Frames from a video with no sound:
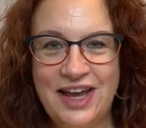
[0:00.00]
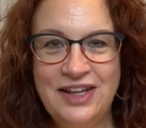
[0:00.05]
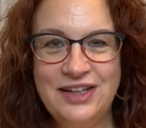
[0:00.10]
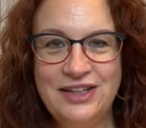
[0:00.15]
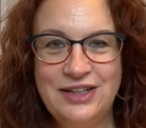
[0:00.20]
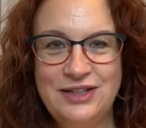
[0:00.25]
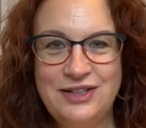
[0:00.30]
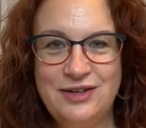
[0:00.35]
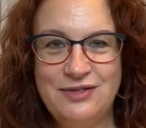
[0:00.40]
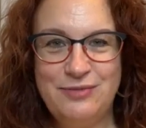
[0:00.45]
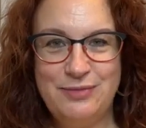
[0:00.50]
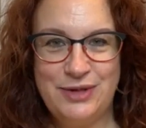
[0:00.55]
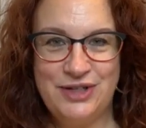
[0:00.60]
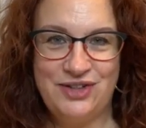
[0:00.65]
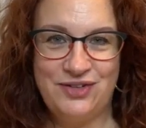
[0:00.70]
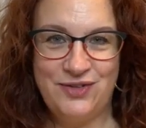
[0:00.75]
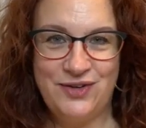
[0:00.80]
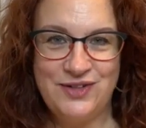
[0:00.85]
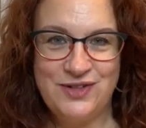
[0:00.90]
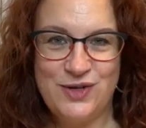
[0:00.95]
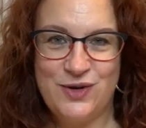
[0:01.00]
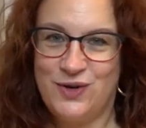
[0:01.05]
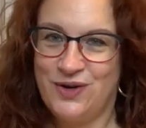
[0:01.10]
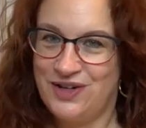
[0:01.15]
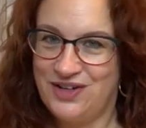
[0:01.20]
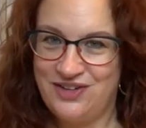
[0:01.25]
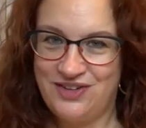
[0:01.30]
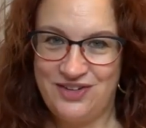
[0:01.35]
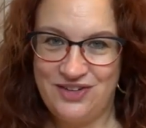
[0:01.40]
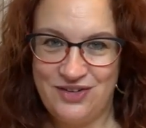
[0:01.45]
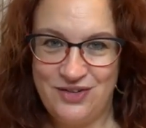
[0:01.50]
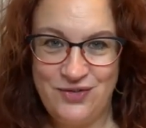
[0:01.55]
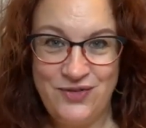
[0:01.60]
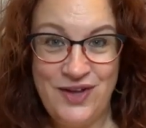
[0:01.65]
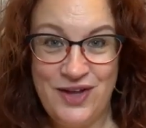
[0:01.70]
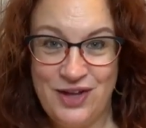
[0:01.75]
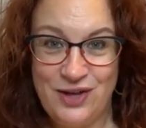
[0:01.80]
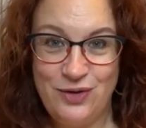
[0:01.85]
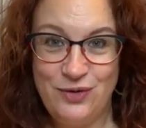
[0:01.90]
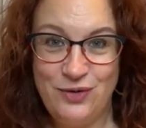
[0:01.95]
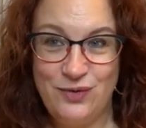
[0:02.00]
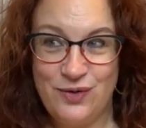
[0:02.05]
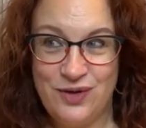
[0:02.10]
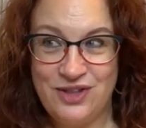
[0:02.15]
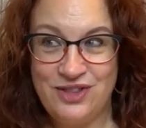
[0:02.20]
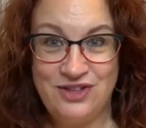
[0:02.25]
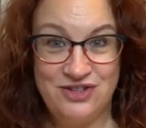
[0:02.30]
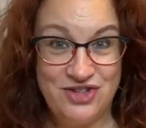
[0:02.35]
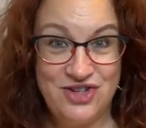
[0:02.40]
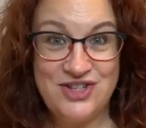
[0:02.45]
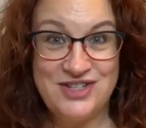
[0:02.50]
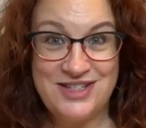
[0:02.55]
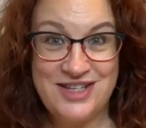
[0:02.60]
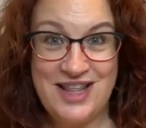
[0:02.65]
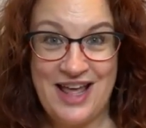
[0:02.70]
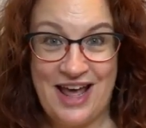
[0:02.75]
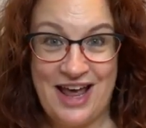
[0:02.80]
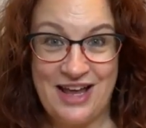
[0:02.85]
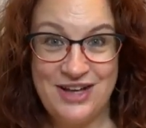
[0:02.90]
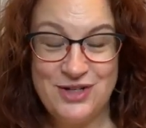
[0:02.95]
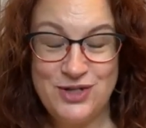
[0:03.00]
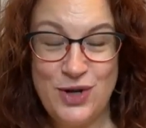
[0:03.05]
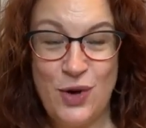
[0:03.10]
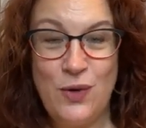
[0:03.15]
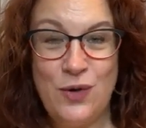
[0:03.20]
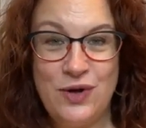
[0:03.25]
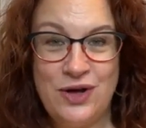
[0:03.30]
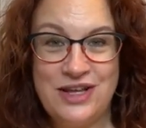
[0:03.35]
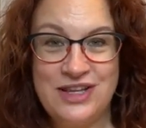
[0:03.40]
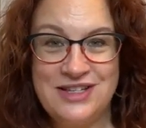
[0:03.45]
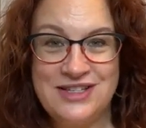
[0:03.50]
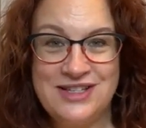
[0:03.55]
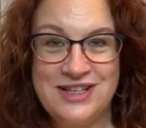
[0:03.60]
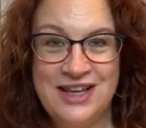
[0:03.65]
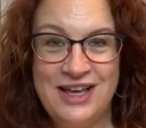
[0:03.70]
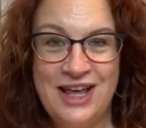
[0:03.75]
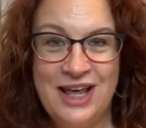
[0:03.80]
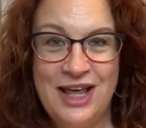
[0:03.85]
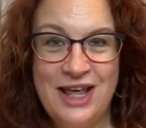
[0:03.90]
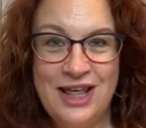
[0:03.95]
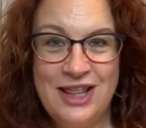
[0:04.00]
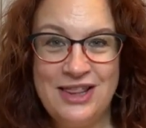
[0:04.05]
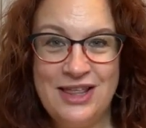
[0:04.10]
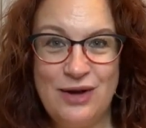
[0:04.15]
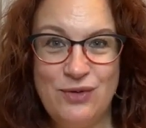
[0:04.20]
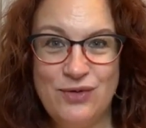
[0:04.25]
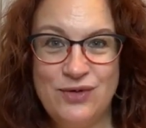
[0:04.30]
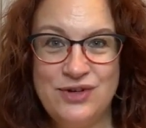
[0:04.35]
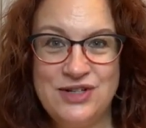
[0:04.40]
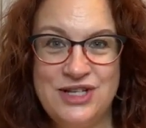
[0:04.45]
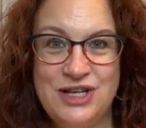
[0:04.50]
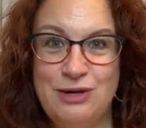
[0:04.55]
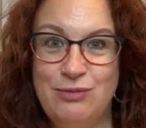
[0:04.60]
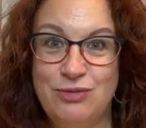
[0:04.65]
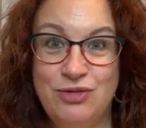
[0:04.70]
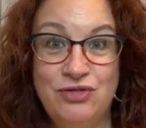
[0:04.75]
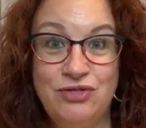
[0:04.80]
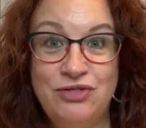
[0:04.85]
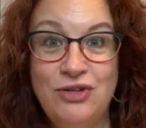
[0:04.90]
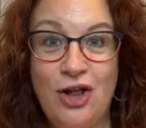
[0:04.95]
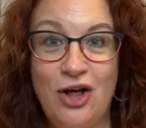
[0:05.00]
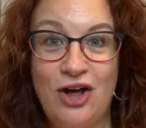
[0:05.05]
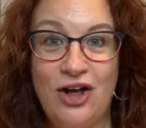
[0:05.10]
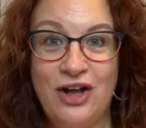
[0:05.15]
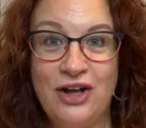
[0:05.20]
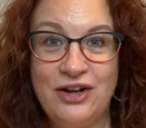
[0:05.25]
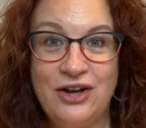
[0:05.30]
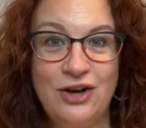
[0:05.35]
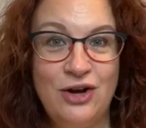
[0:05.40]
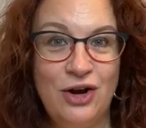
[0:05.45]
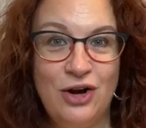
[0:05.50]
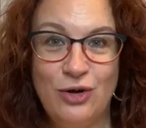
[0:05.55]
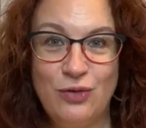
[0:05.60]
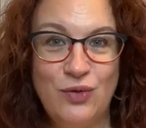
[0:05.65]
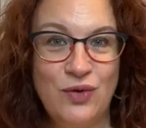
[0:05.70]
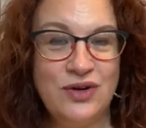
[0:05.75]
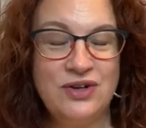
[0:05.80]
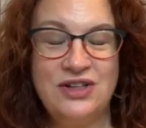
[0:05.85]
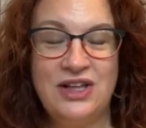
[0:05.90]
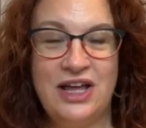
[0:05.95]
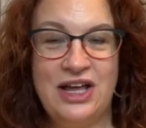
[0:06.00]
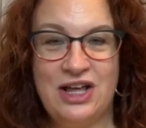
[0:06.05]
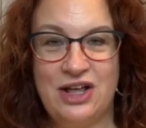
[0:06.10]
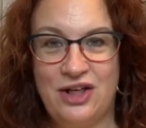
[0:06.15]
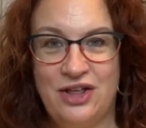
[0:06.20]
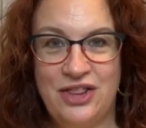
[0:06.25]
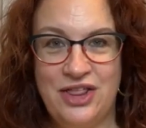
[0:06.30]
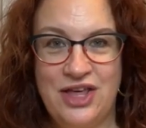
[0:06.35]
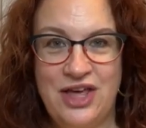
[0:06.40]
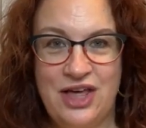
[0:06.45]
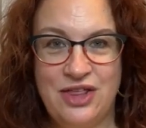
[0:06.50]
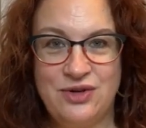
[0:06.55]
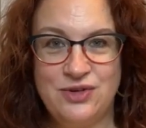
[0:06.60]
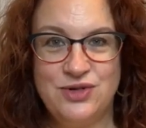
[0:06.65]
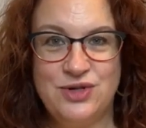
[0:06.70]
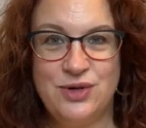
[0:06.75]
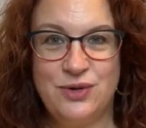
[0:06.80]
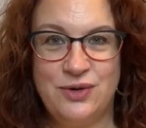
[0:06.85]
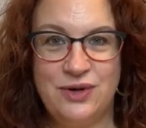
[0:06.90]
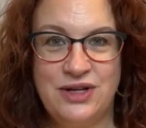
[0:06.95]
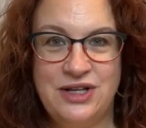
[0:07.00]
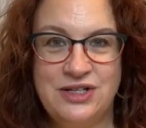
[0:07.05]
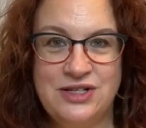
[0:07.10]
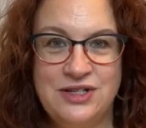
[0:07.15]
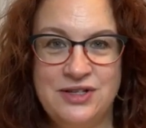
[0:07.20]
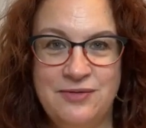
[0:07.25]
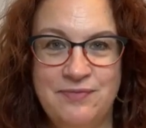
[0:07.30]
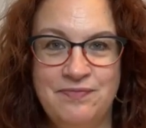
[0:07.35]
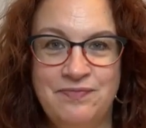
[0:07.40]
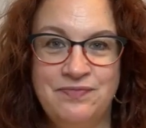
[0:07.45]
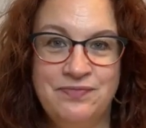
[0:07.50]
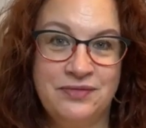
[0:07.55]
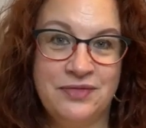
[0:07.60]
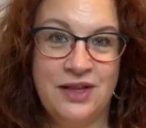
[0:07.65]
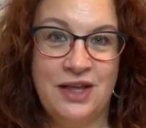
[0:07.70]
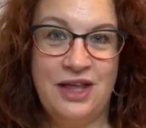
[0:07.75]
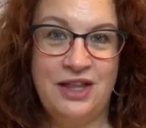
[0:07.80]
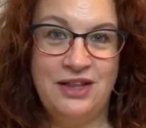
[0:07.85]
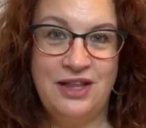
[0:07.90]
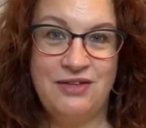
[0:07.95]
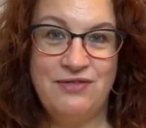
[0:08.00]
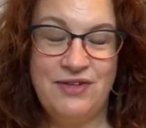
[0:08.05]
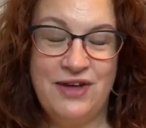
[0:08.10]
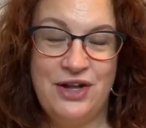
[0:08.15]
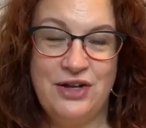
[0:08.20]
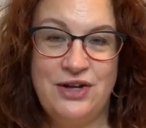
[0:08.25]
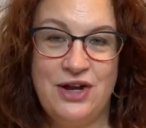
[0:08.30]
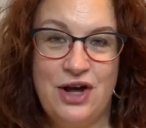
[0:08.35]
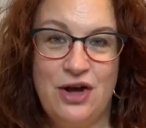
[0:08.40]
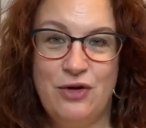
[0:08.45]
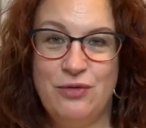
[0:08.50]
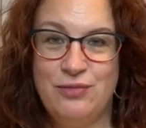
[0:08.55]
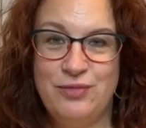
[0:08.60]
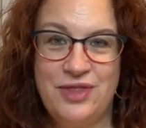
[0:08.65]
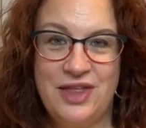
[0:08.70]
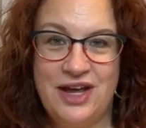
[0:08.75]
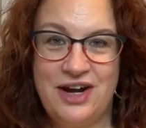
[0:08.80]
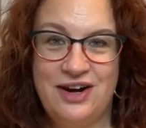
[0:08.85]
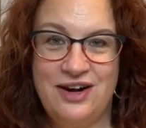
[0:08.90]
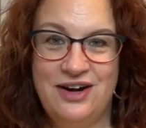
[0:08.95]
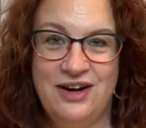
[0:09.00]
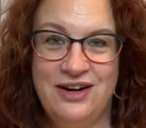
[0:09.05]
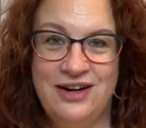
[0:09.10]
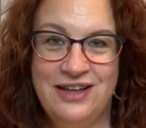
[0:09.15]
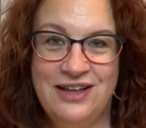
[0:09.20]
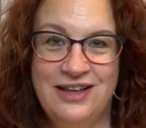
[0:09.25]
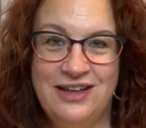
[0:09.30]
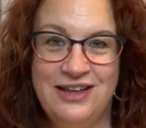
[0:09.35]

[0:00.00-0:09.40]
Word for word: island of misfit toys is filled with just that, toys that were deemed flawed or weren't like all the other toys. And they found a home there.